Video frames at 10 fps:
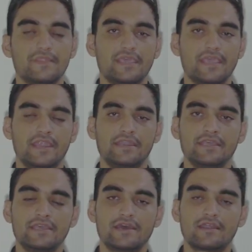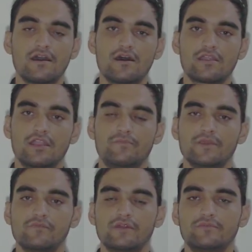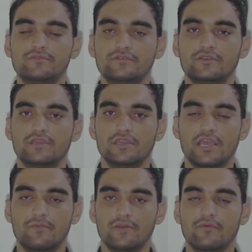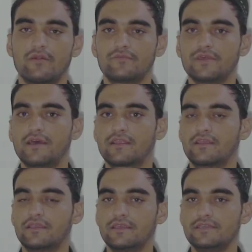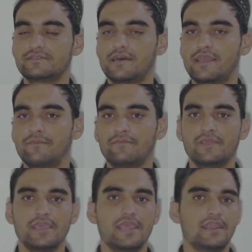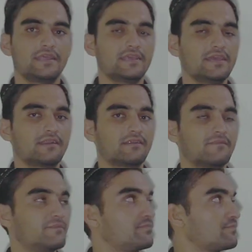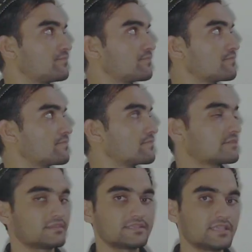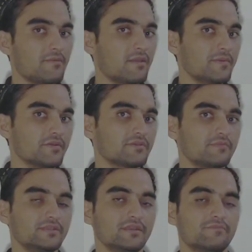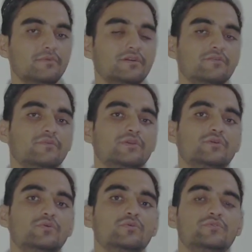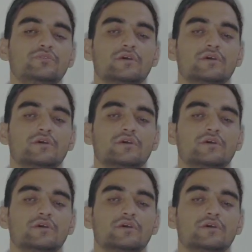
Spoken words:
and here are helping verbs. Helping verbs are is, are, am, and here the same helping verb there, but we use